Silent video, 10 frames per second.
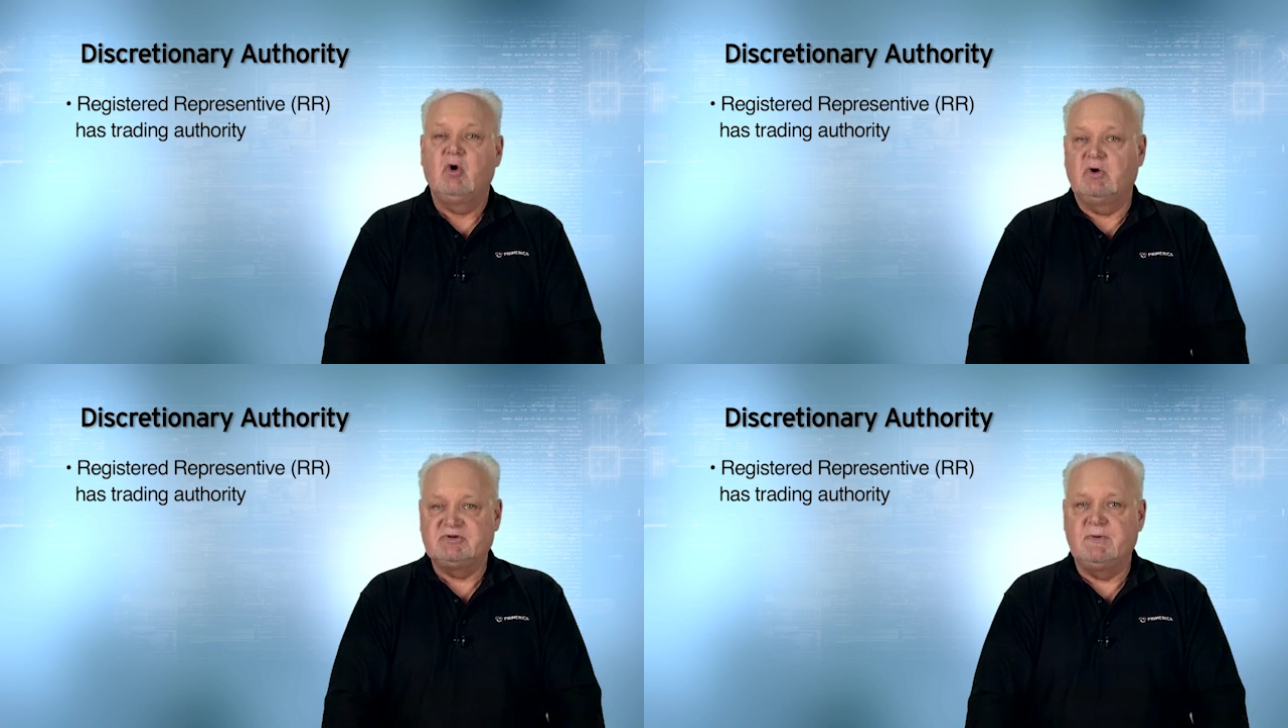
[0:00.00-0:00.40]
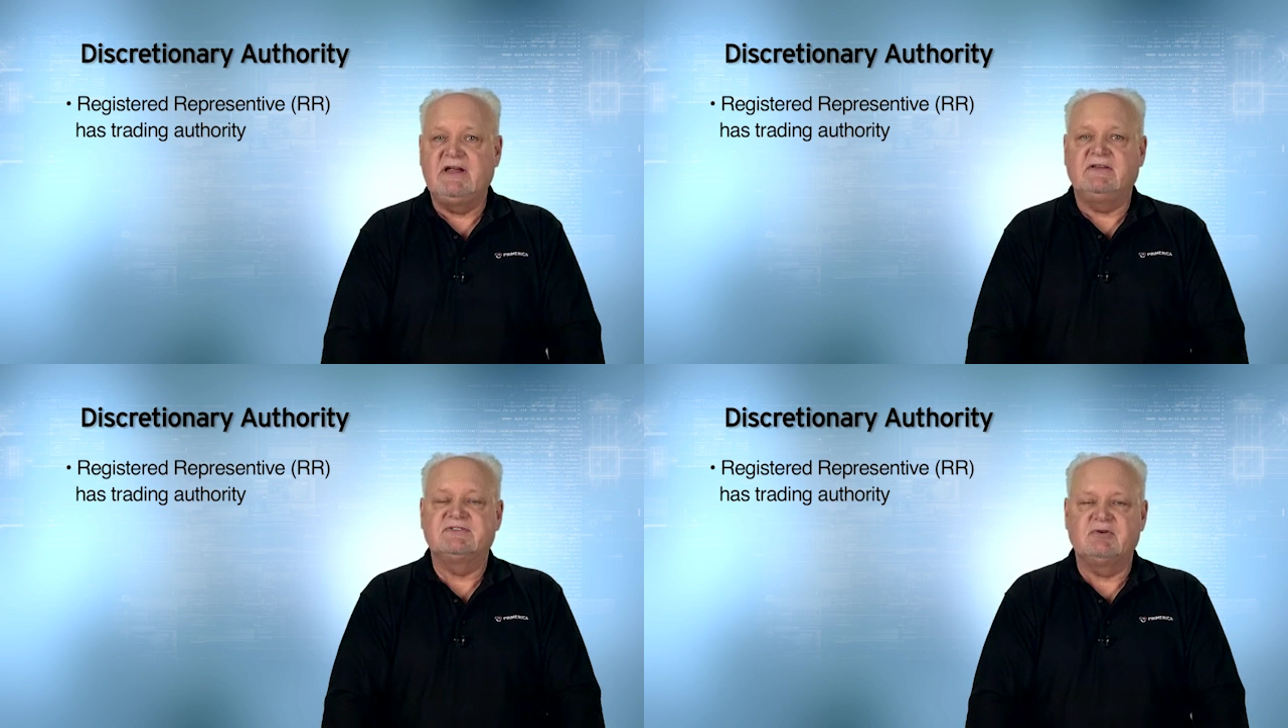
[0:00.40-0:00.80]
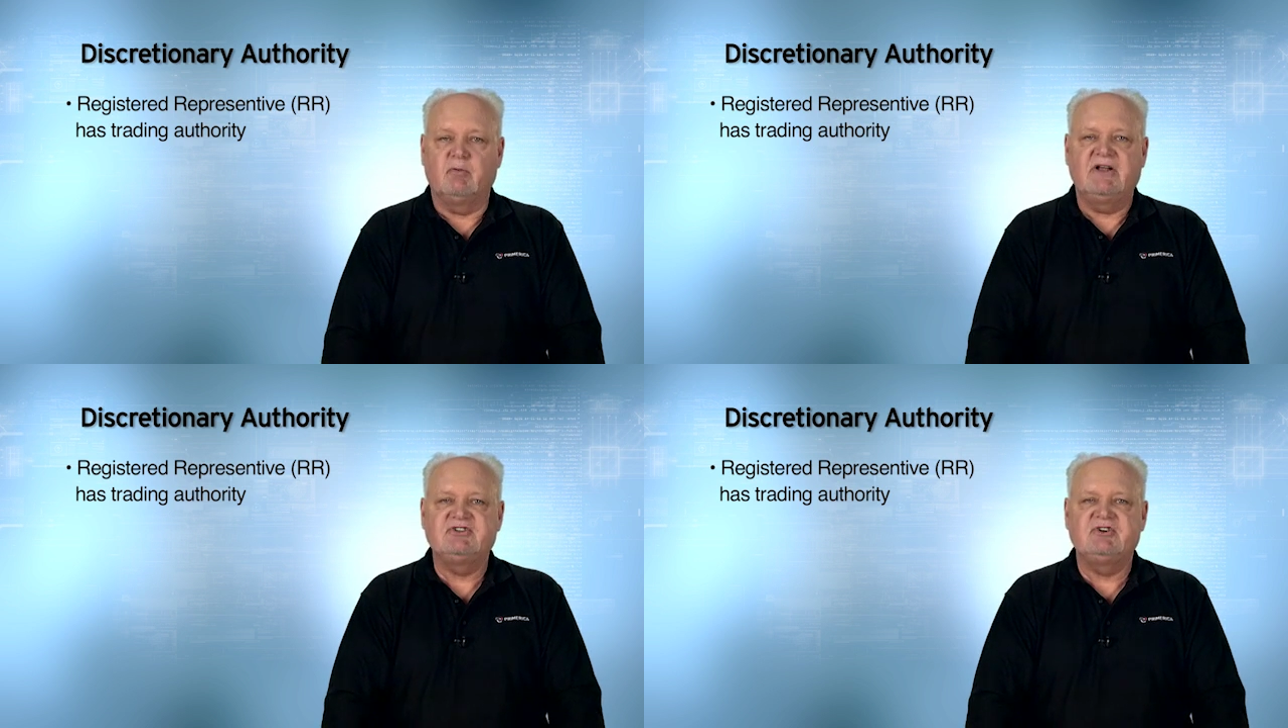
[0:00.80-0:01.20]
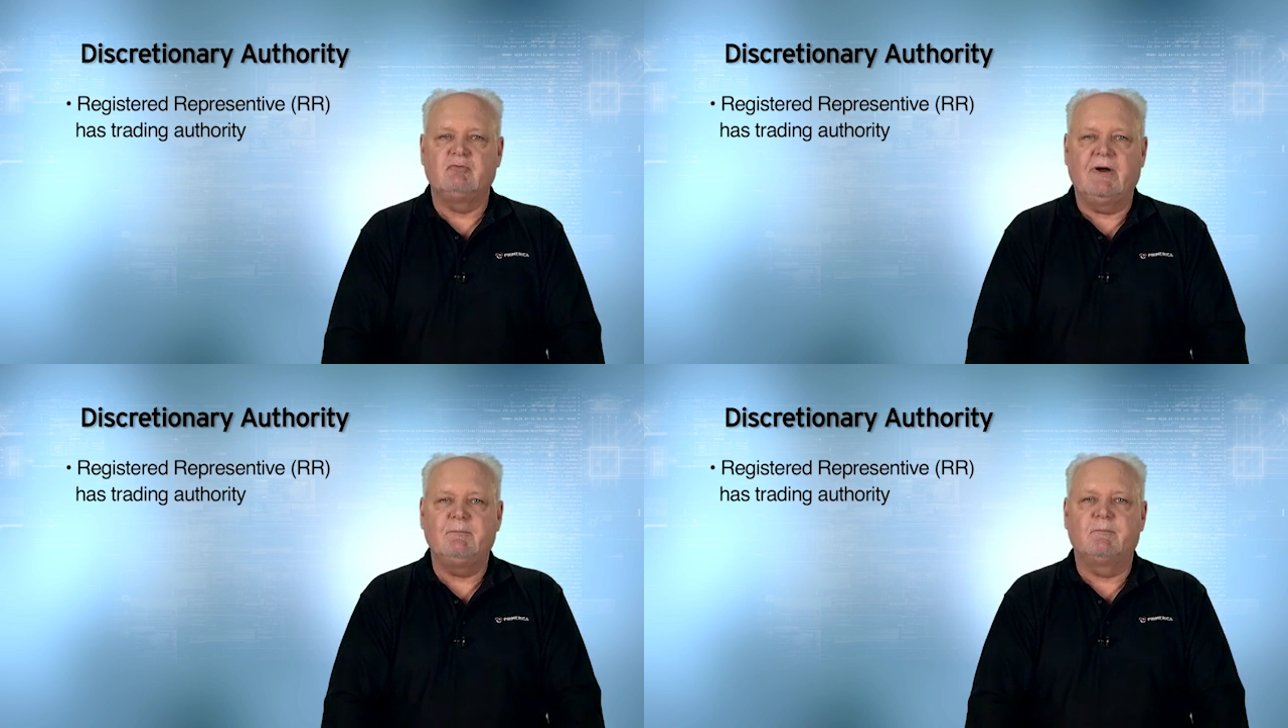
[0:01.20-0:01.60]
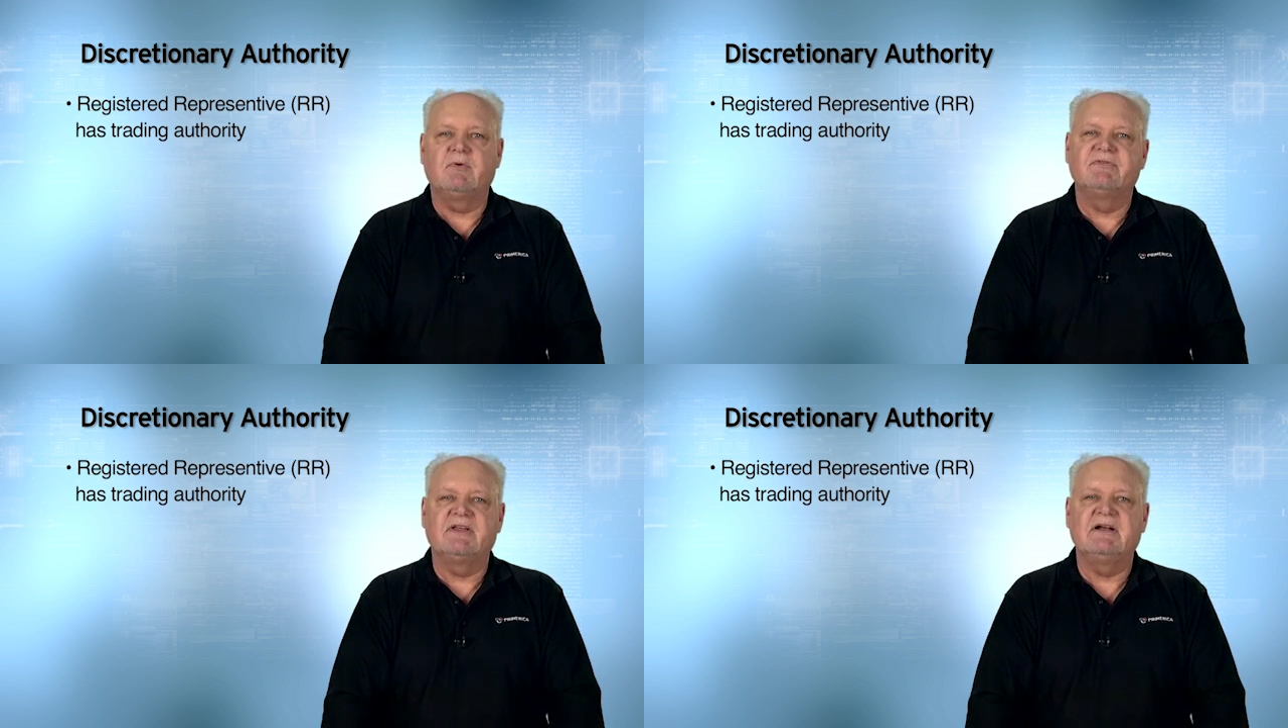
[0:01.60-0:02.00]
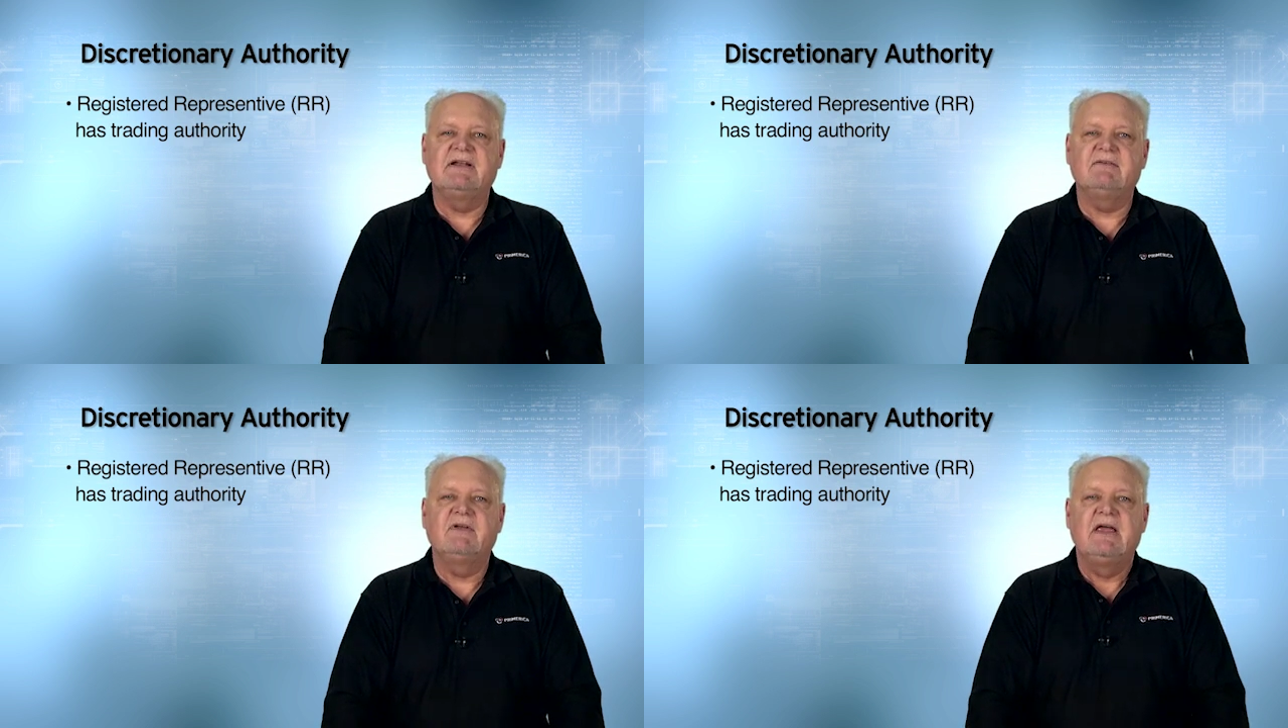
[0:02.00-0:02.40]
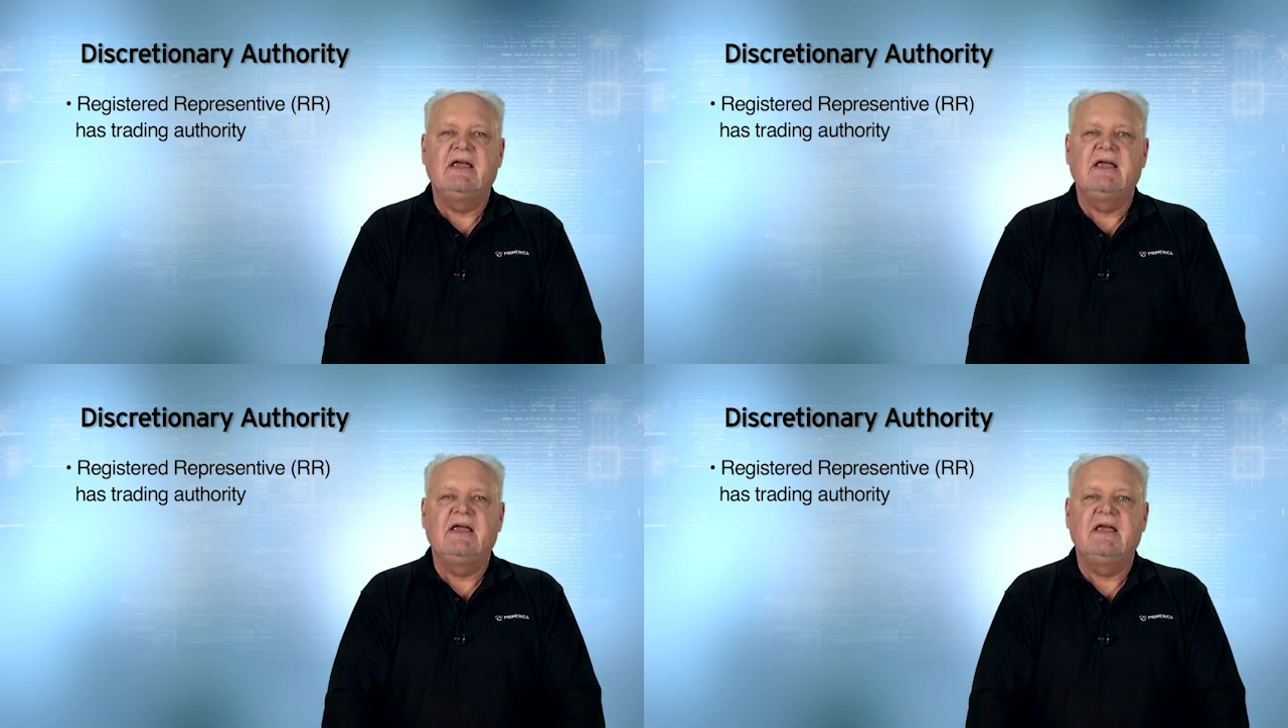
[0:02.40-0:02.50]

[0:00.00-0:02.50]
Which means the registered representative